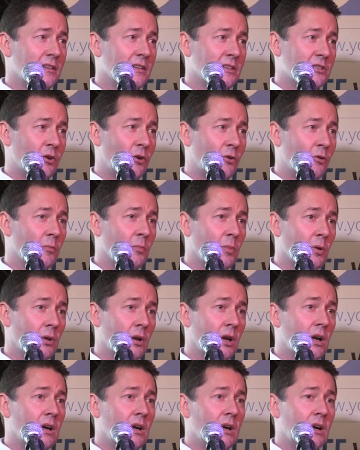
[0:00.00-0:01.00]
it's
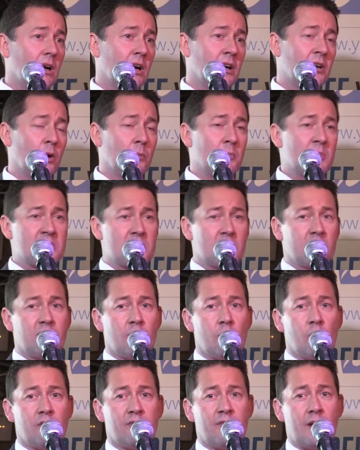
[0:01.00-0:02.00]
horrible, and companies that
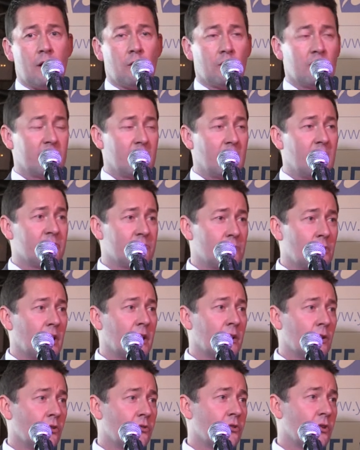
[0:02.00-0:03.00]
fall foul of it have
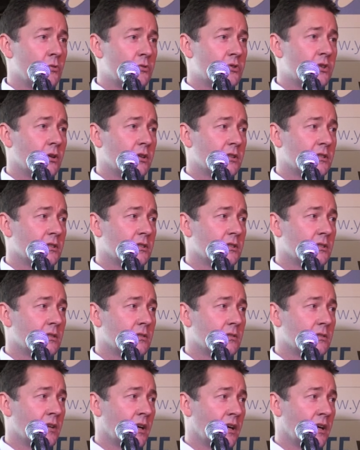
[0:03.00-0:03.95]
really got two choices.